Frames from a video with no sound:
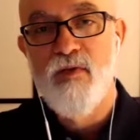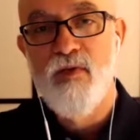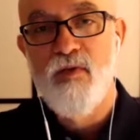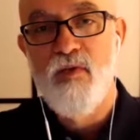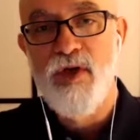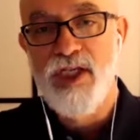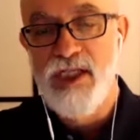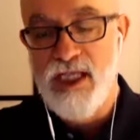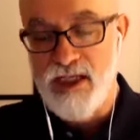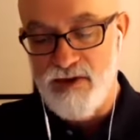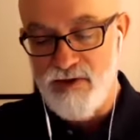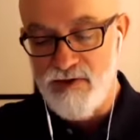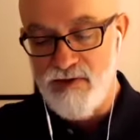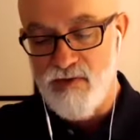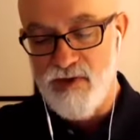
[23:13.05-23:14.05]
we get
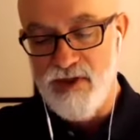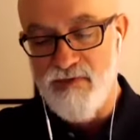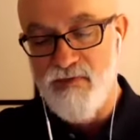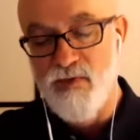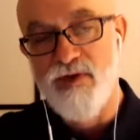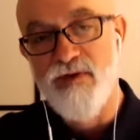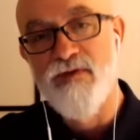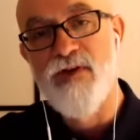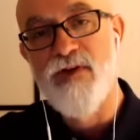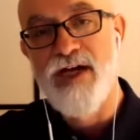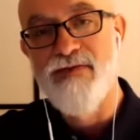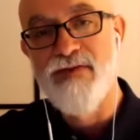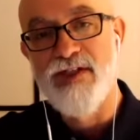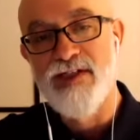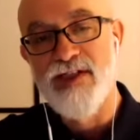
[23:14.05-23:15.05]
to
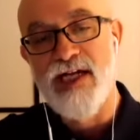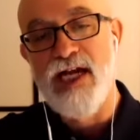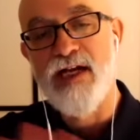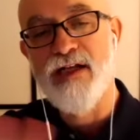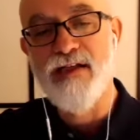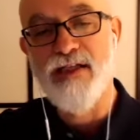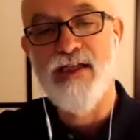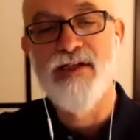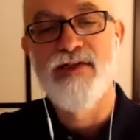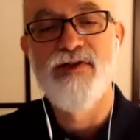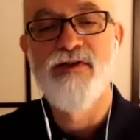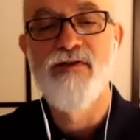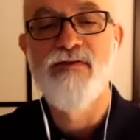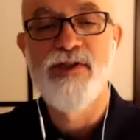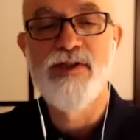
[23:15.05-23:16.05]
2045 exactly as
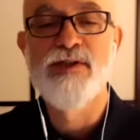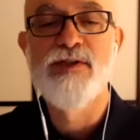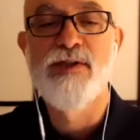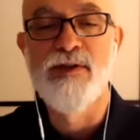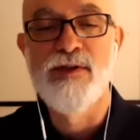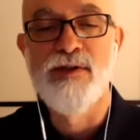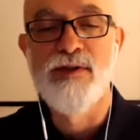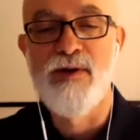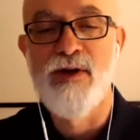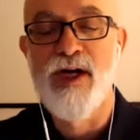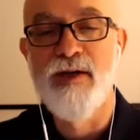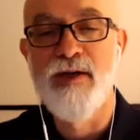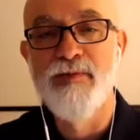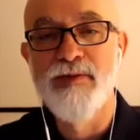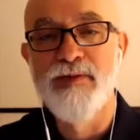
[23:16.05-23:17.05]
you've just
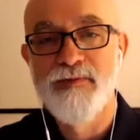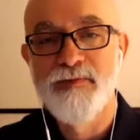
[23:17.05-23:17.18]
described